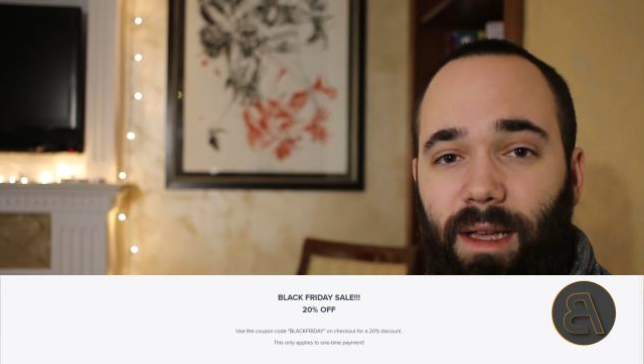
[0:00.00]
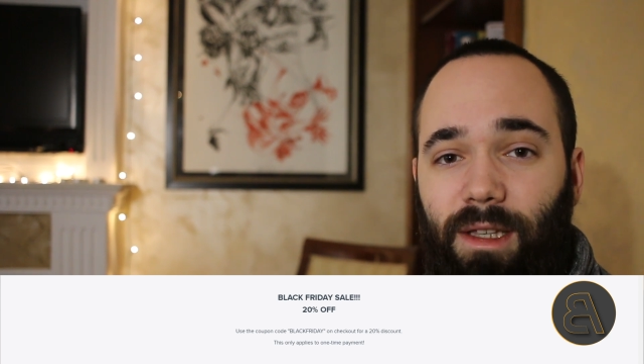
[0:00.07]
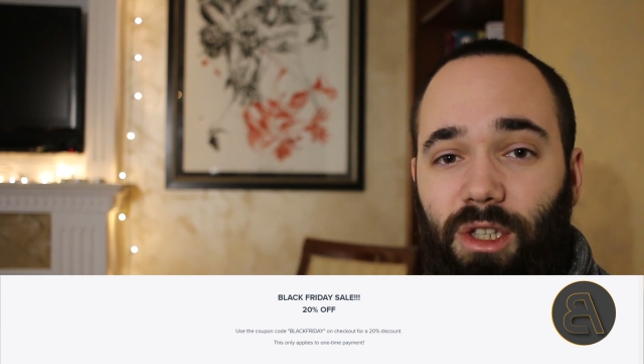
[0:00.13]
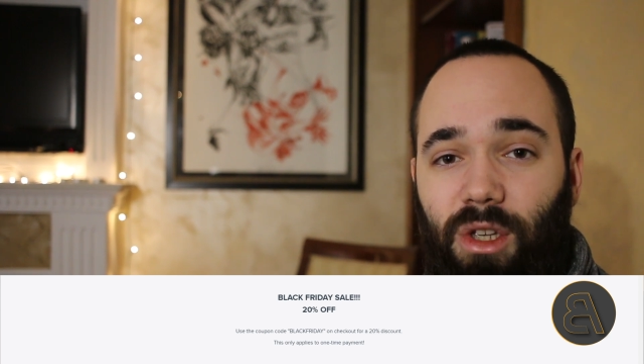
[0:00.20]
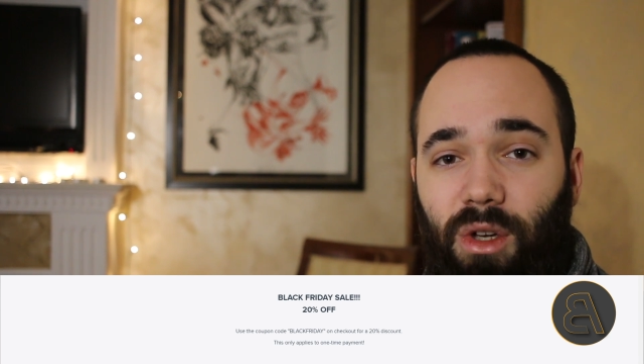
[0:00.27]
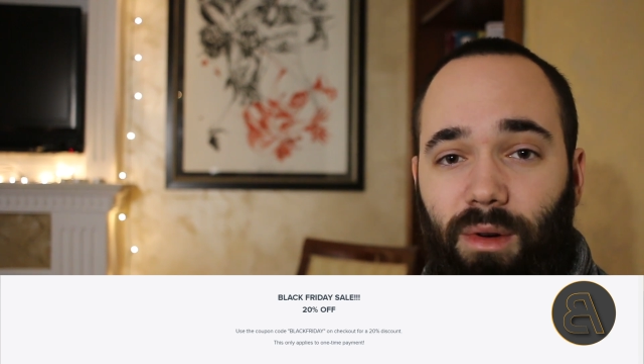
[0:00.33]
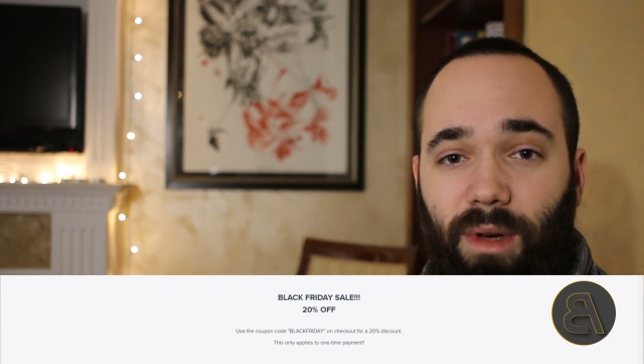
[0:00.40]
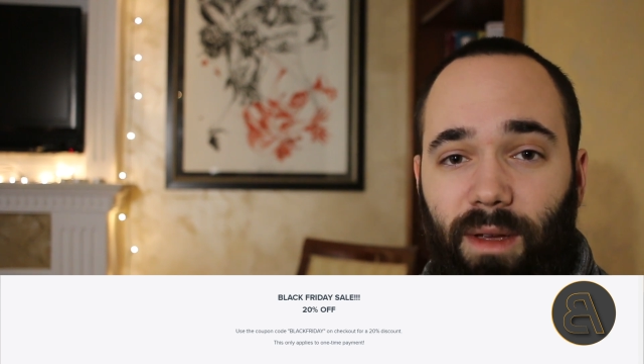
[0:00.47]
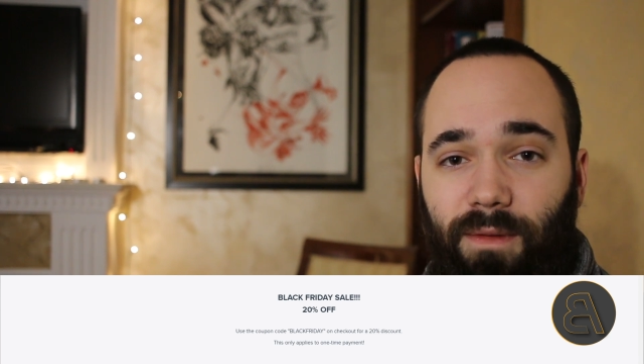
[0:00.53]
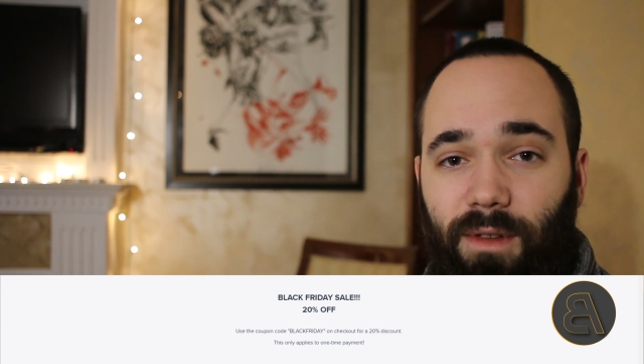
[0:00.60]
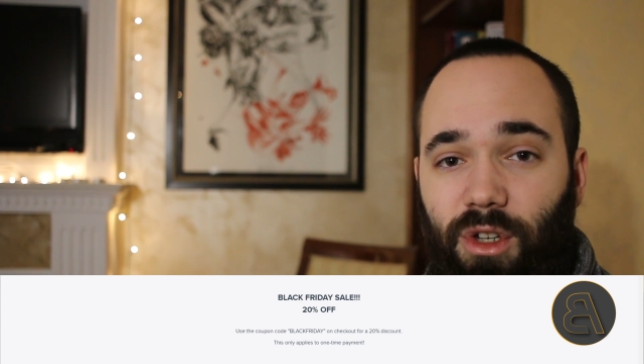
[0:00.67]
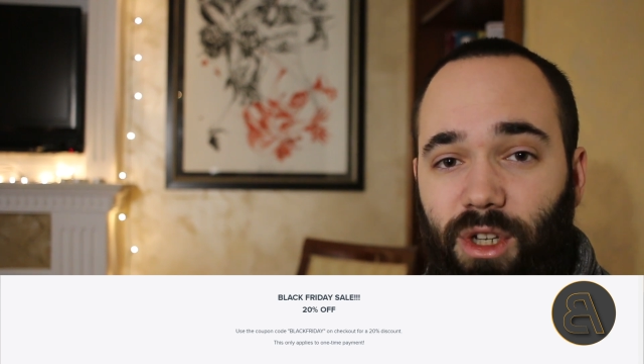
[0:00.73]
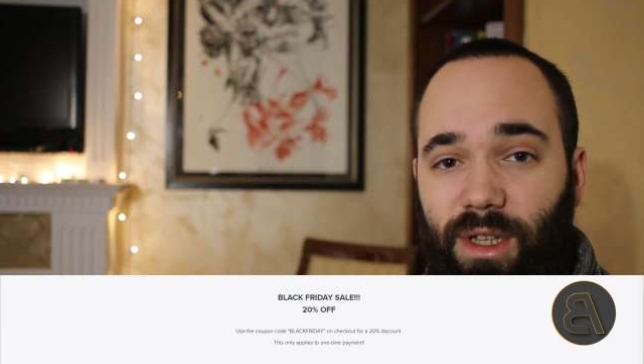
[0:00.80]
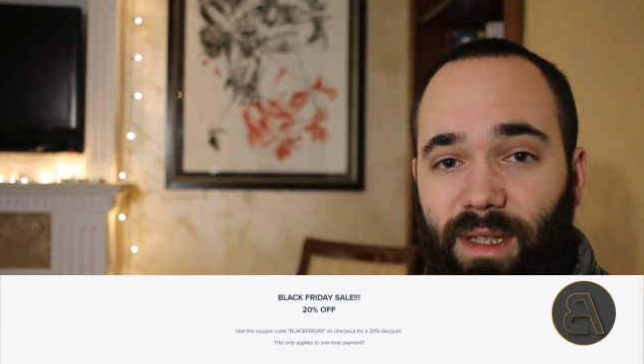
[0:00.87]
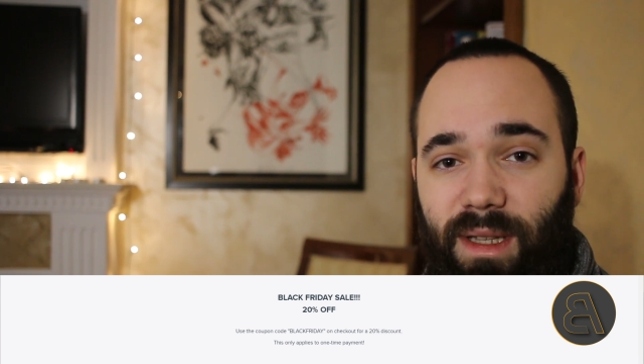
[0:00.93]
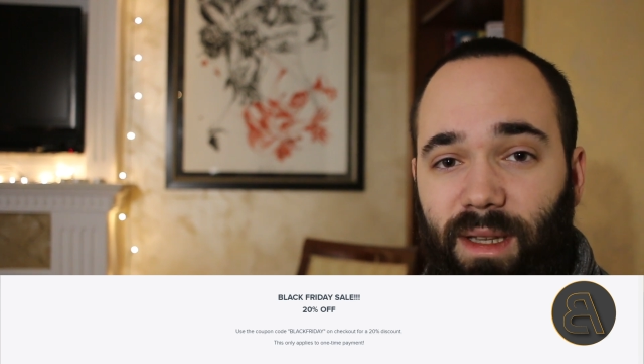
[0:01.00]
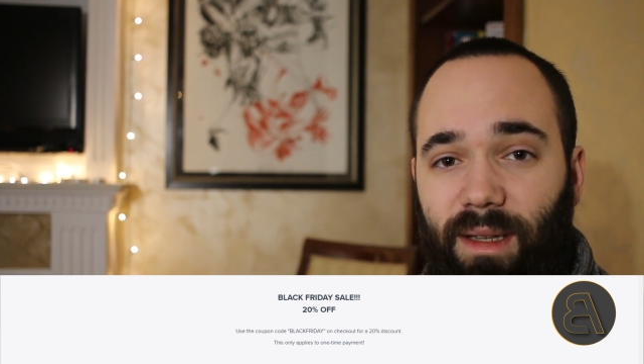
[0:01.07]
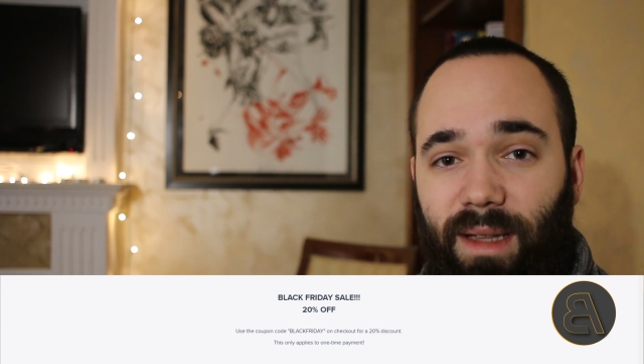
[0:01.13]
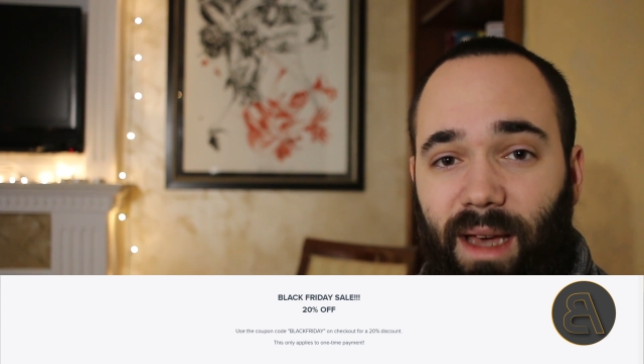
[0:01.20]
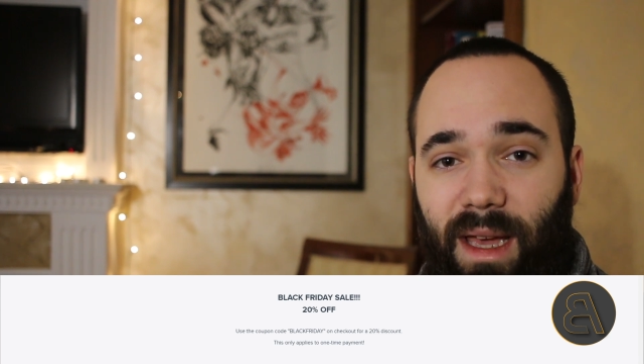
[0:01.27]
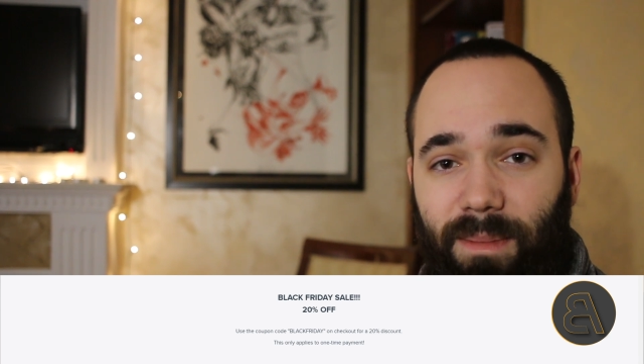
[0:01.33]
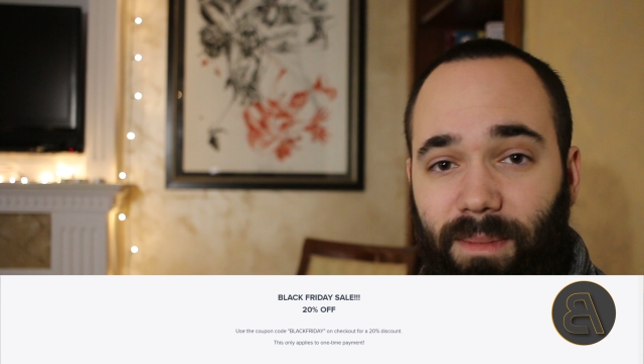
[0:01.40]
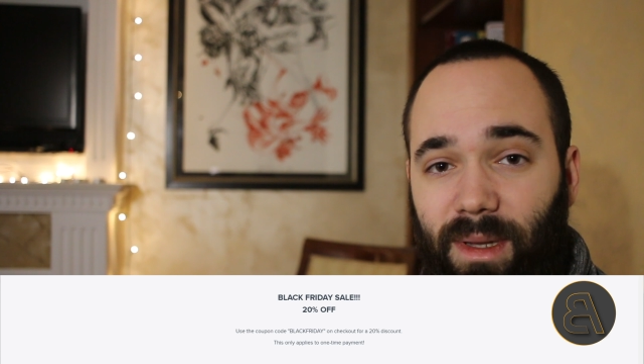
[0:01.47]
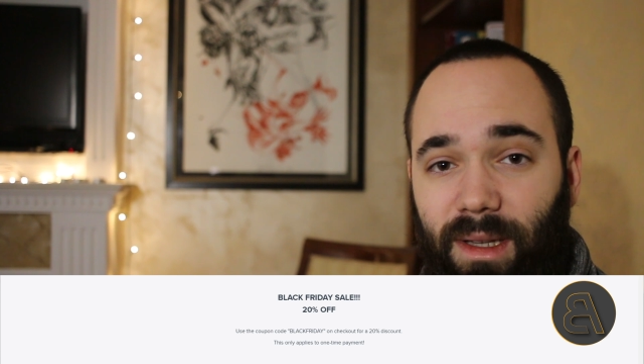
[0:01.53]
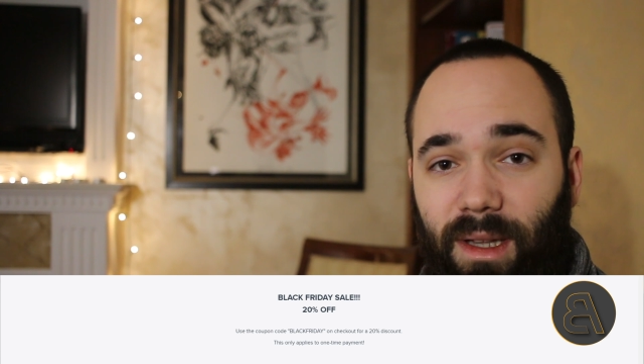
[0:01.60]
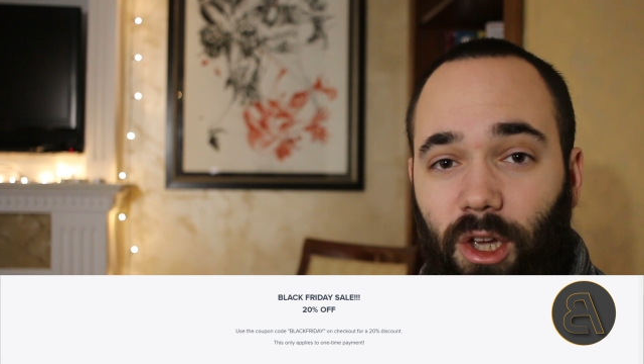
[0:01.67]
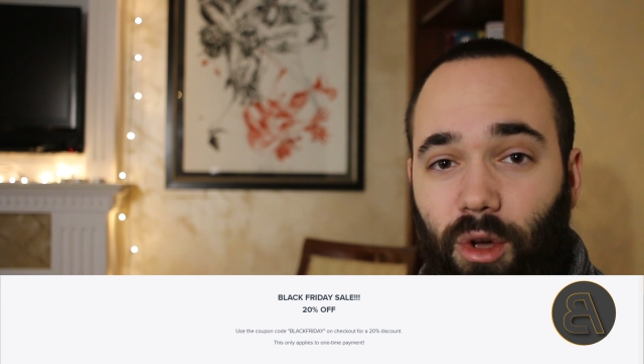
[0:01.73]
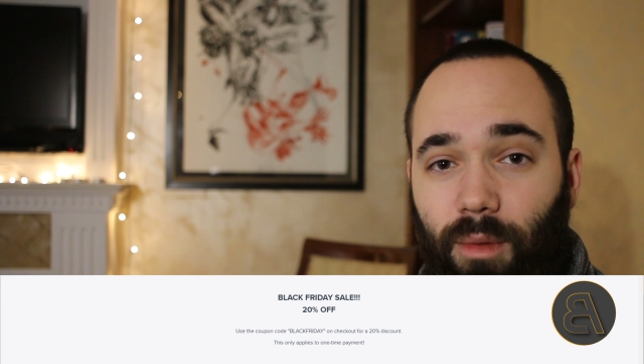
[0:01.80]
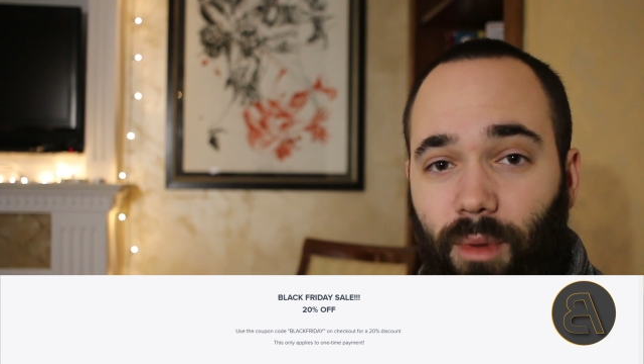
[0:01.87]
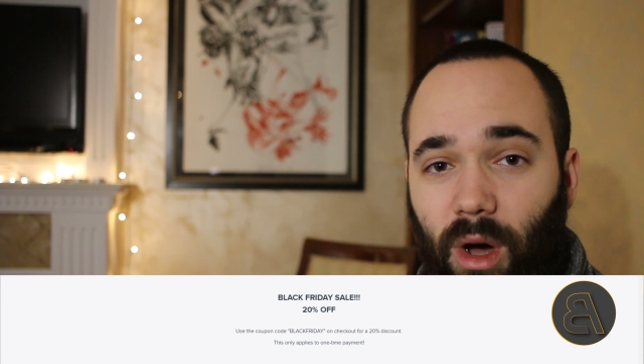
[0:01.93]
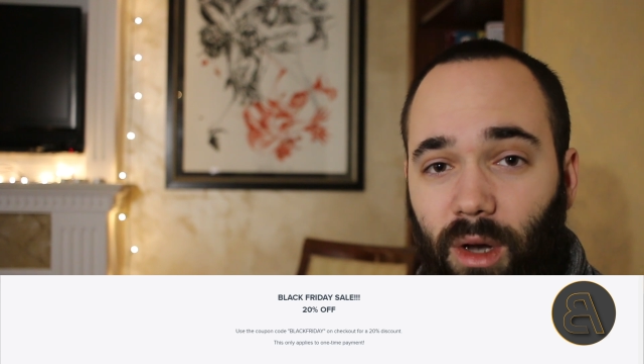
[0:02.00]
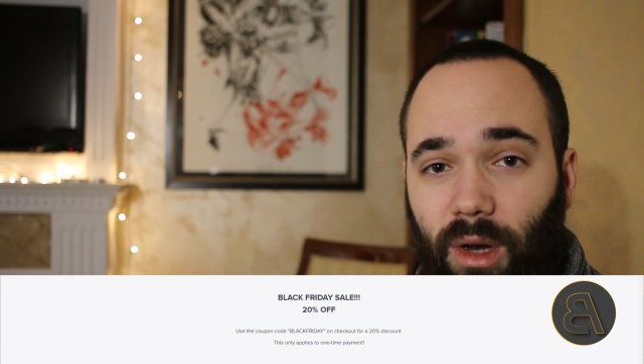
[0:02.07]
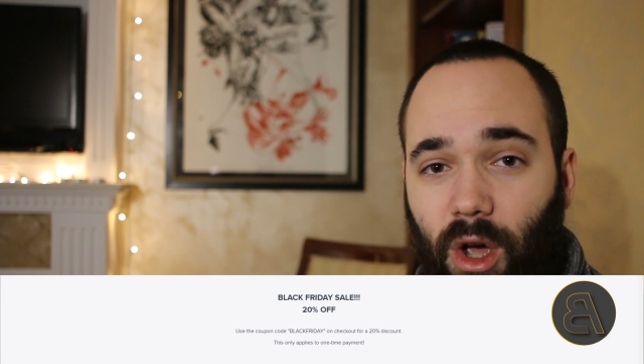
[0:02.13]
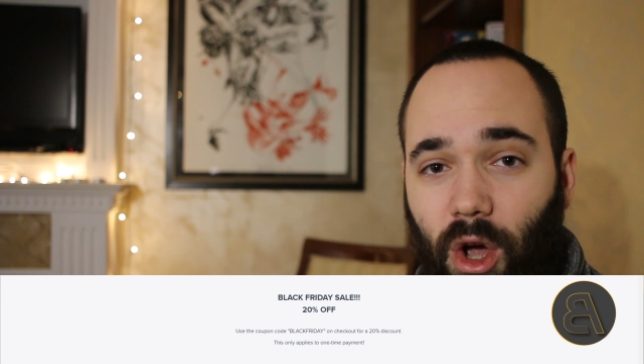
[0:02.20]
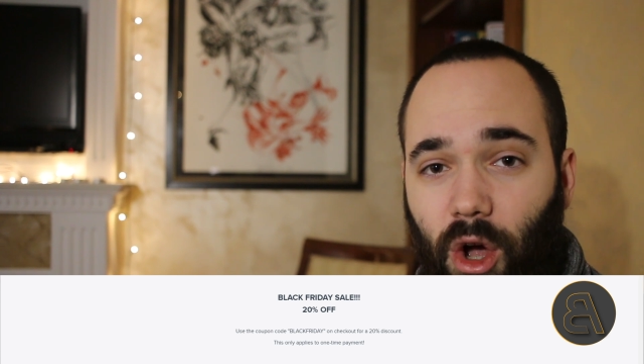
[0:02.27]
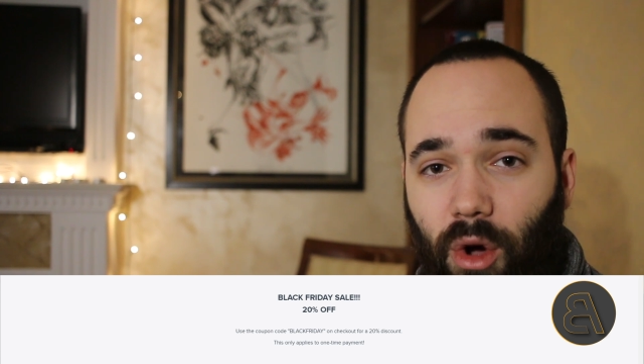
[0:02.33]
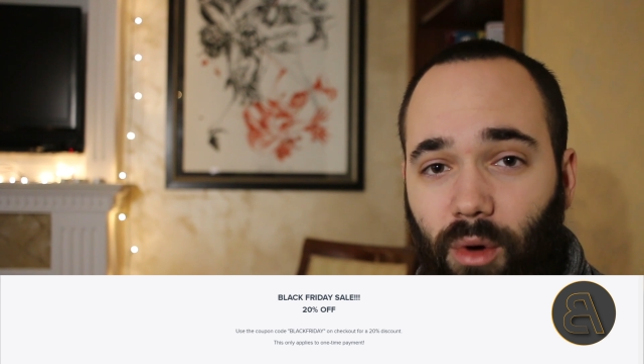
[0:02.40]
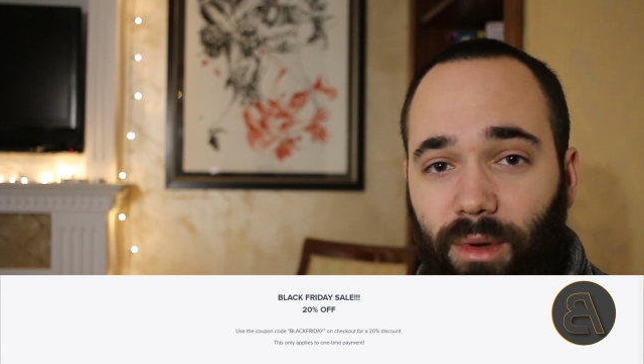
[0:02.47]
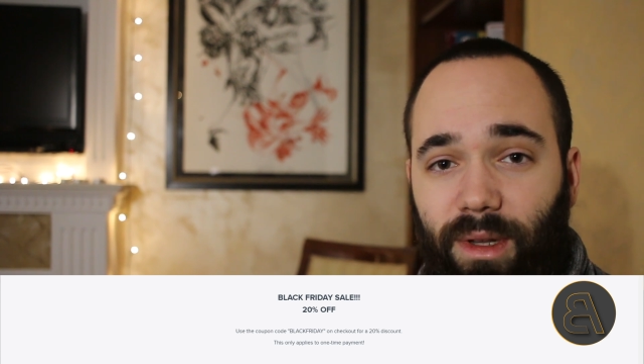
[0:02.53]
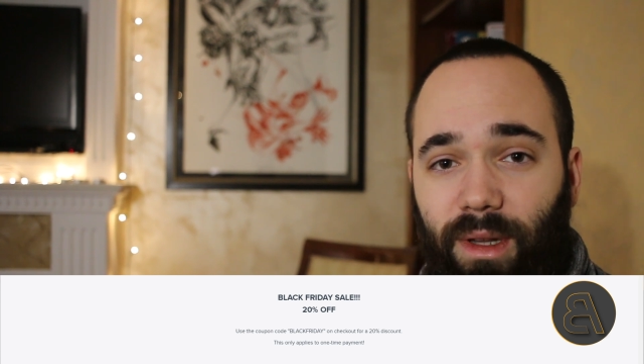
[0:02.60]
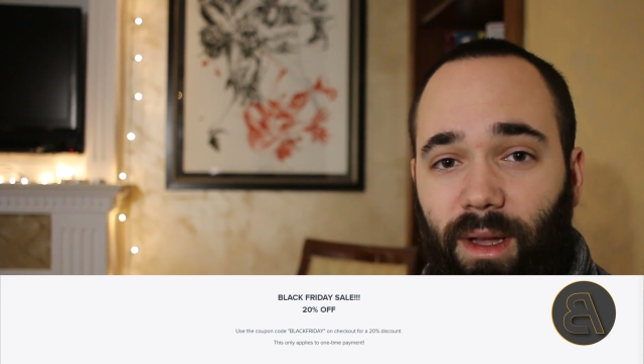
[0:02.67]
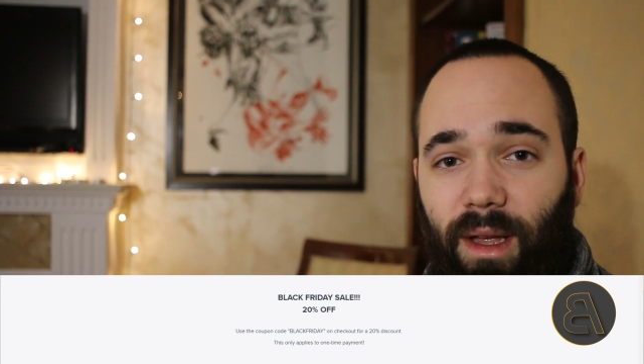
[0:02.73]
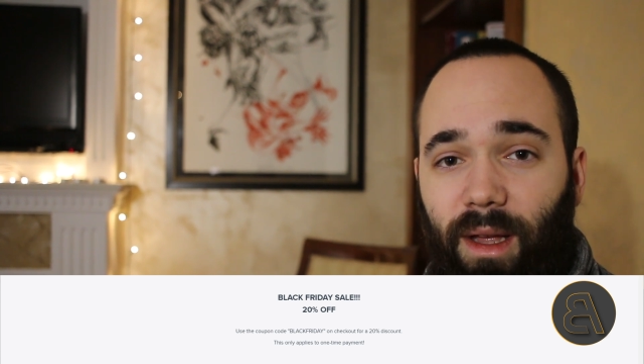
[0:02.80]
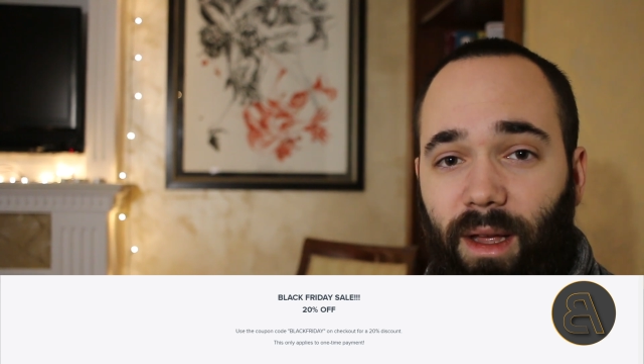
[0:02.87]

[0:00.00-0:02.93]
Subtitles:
So if you just type in the coupon code